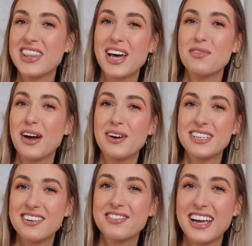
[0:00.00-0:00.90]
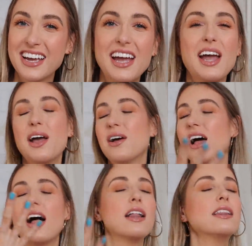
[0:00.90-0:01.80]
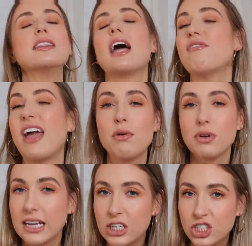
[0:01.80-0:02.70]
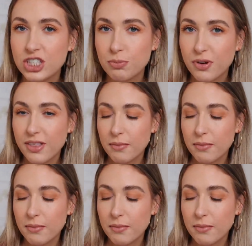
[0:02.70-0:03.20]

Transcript: with e.l.f. I always have like love-hate relationship with